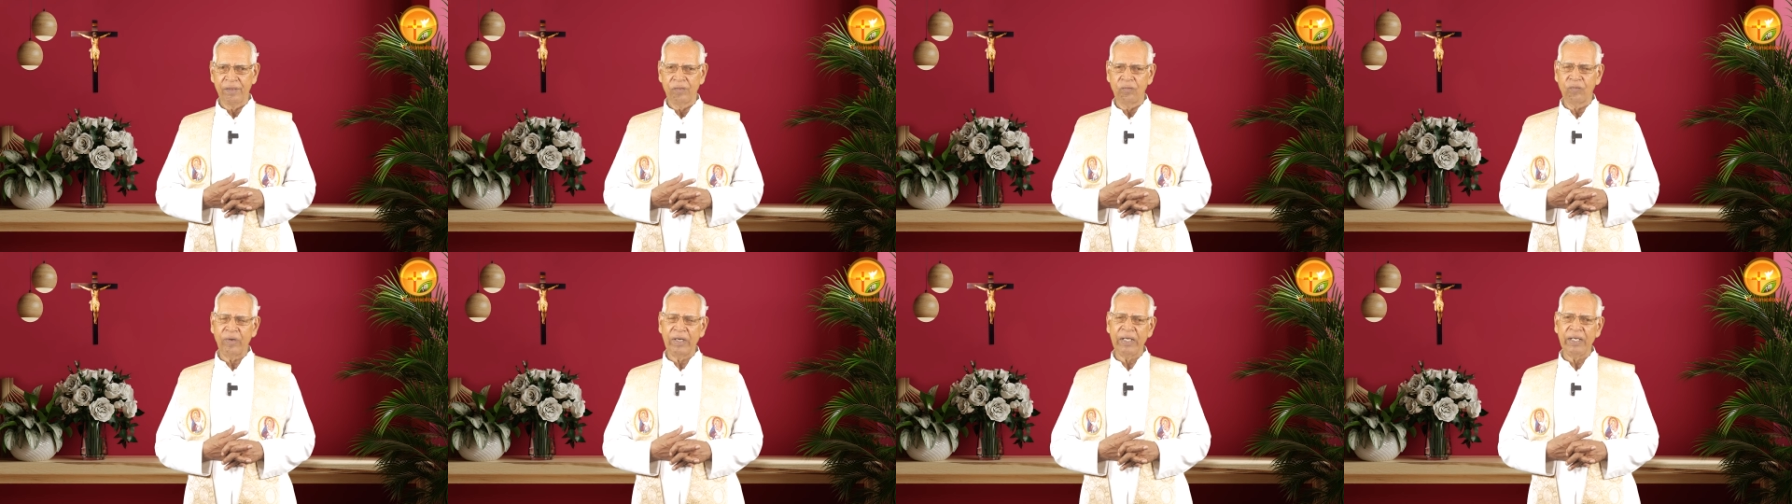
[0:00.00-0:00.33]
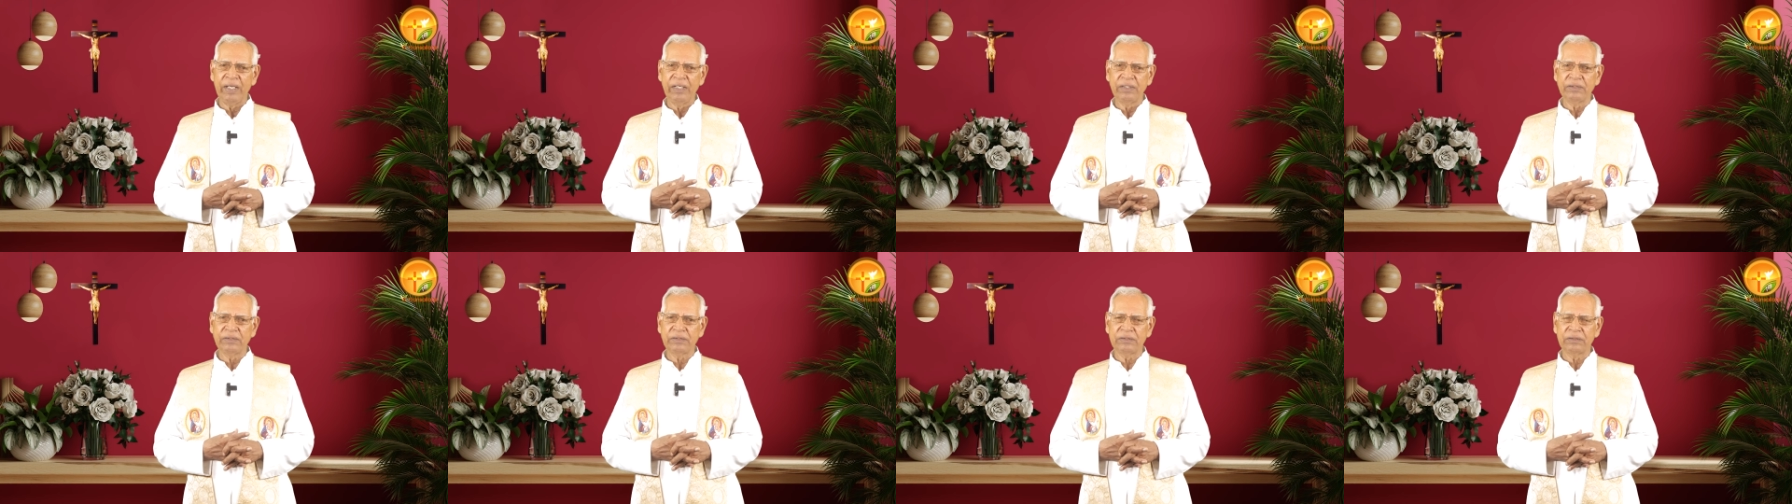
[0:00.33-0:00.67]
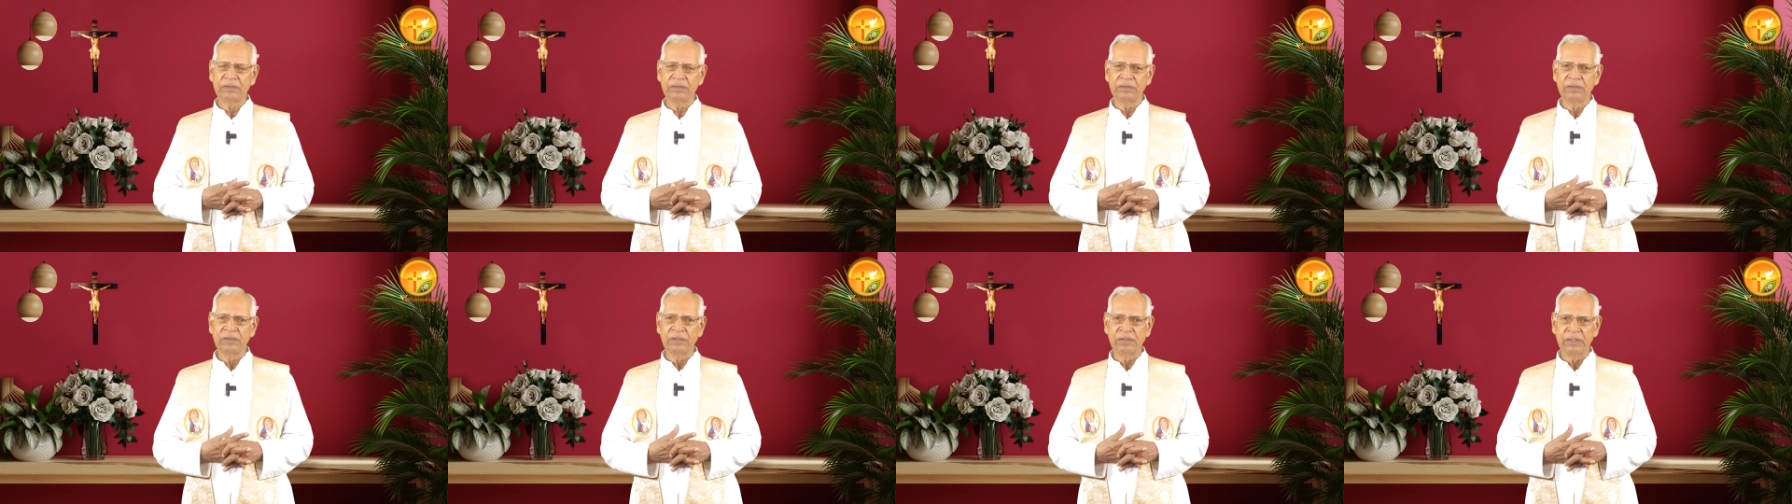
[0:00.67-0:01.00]
One
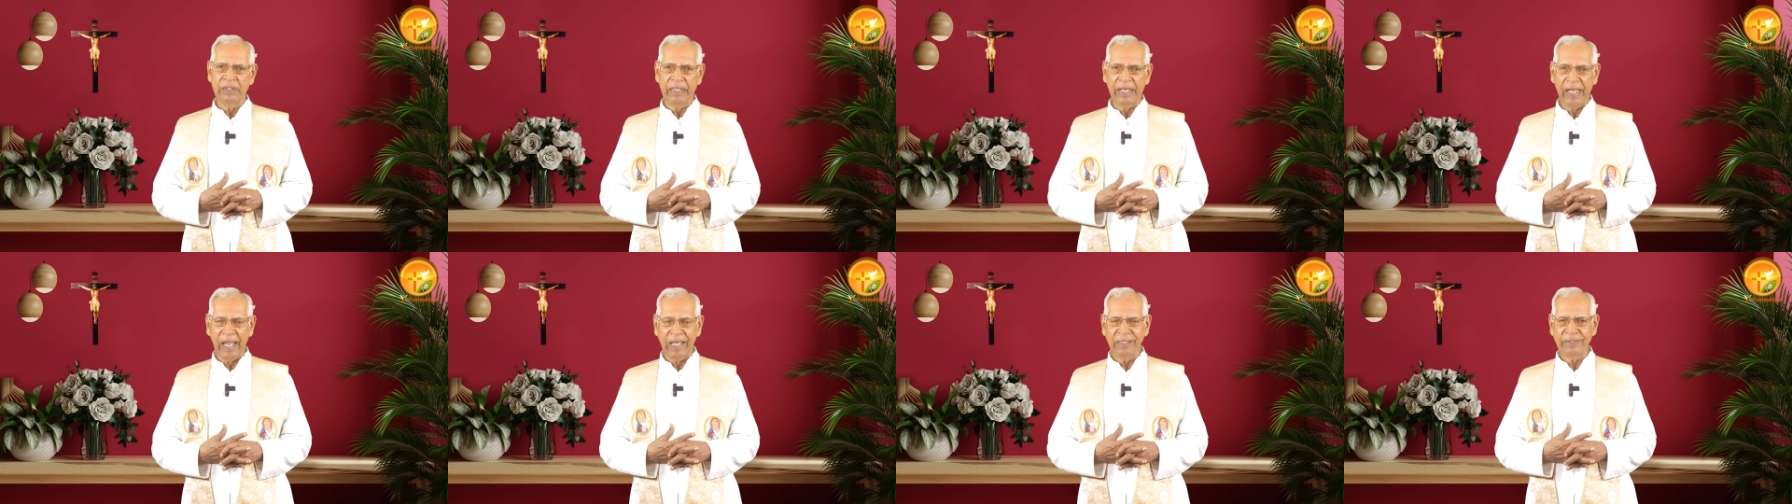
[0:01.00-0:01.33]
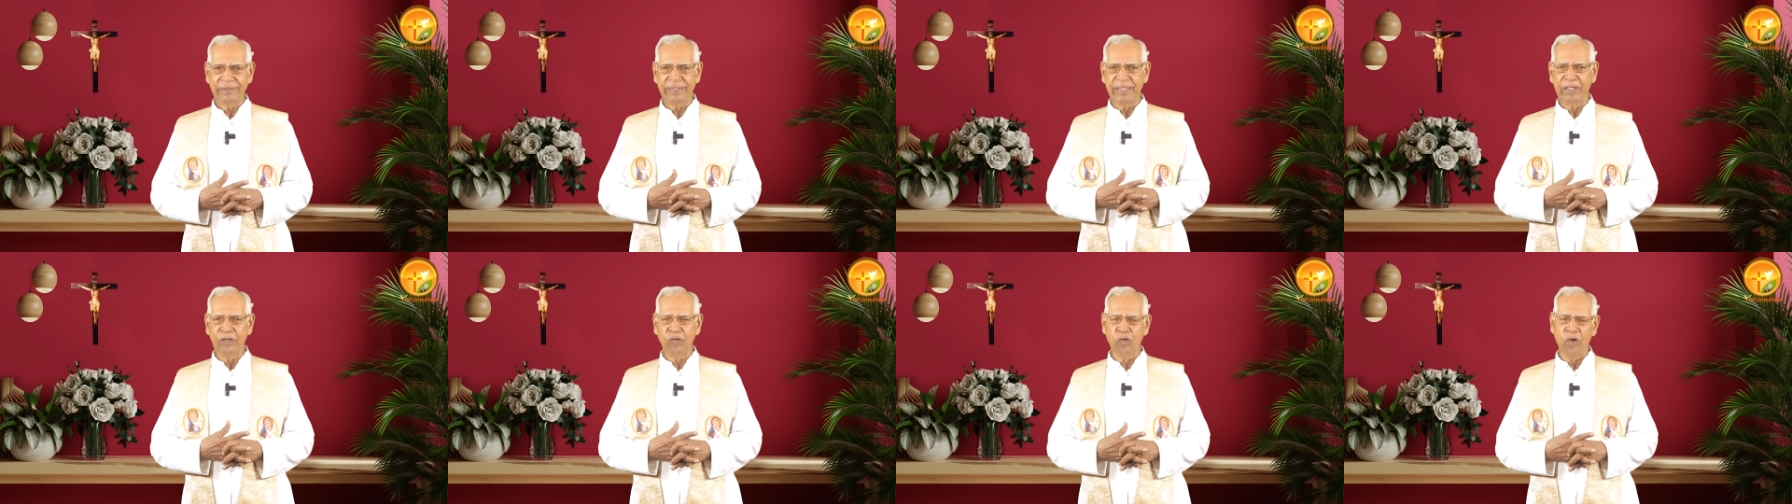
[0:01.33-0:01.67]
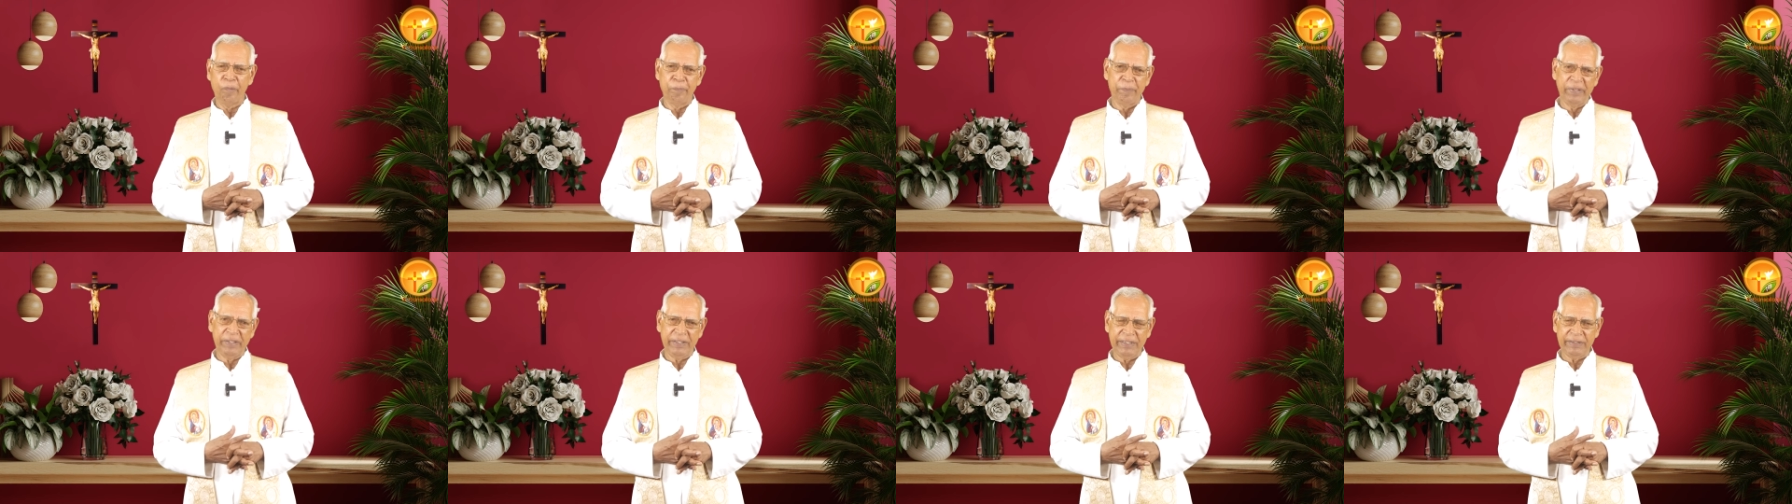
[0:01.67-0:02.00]
is healthy
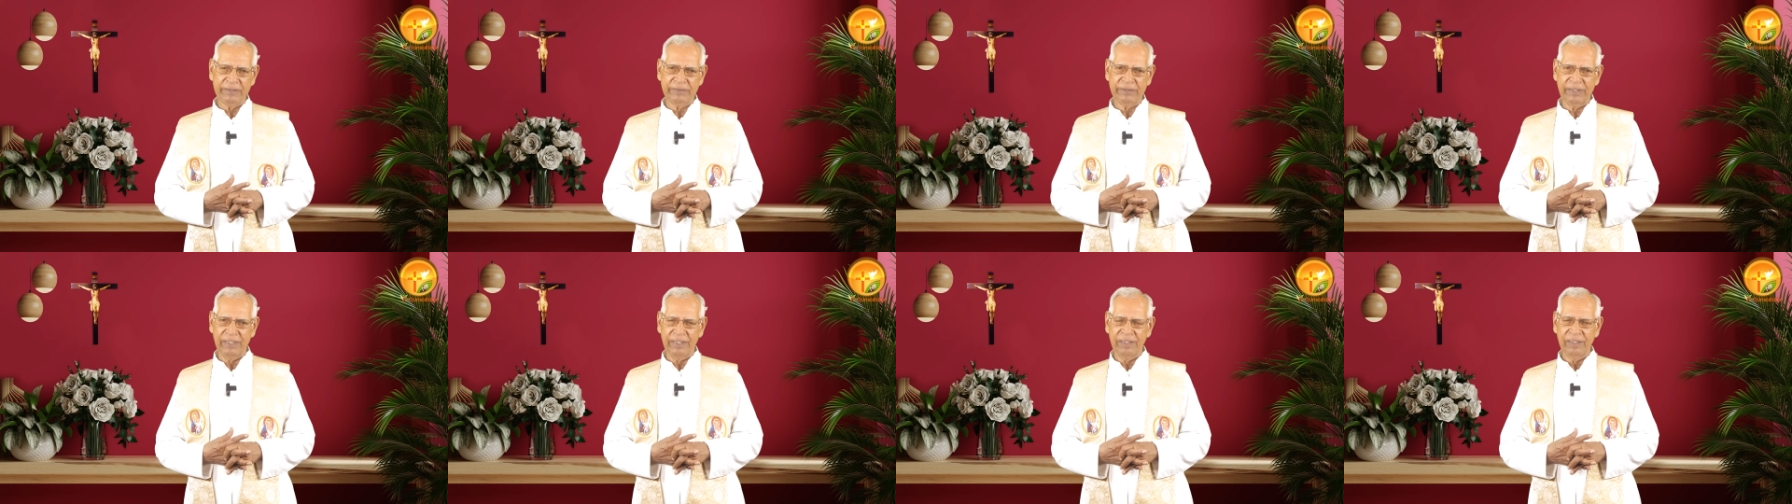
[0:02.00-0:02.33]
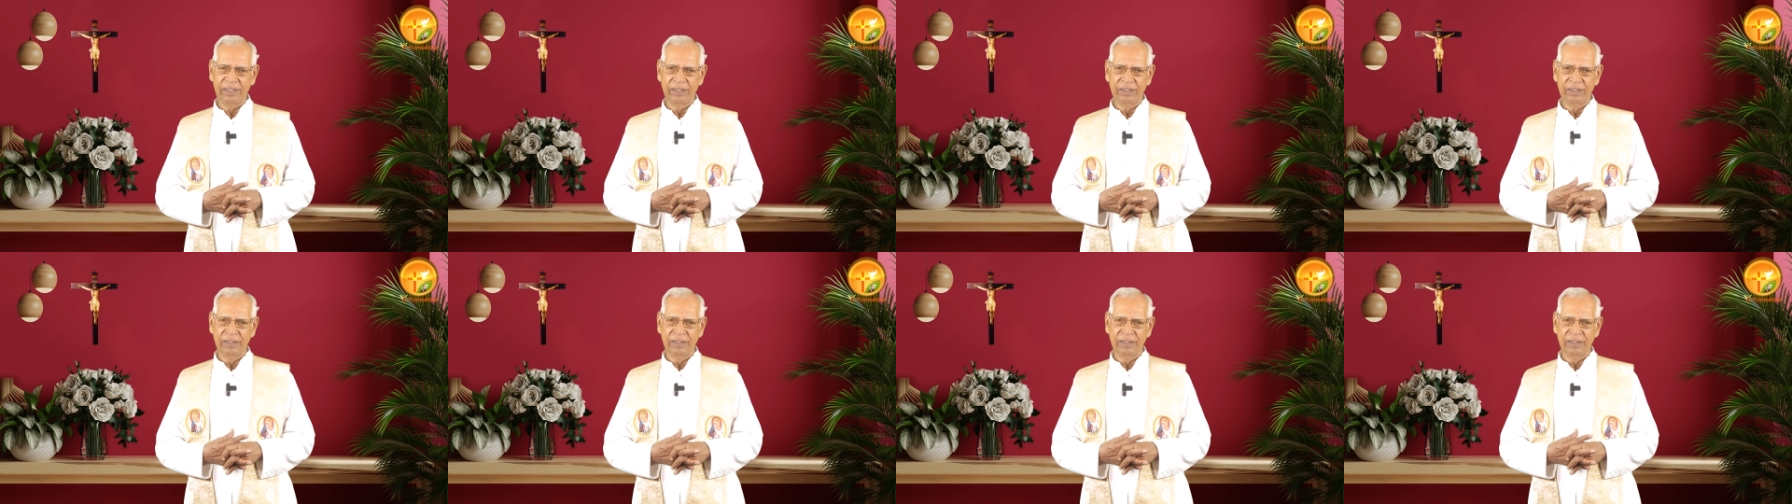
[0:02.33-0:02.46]
competition.